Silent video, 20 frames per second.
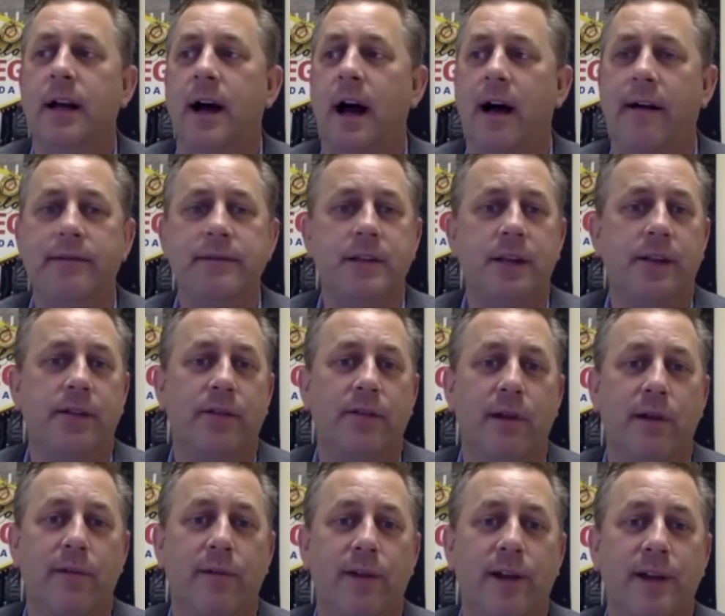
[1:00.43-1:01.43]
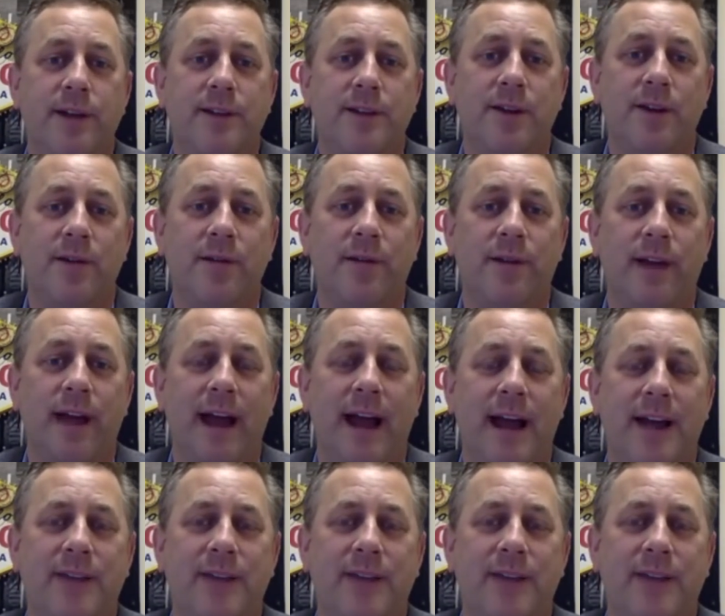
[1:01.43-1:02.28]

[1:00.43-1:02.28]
obviously through our friends over at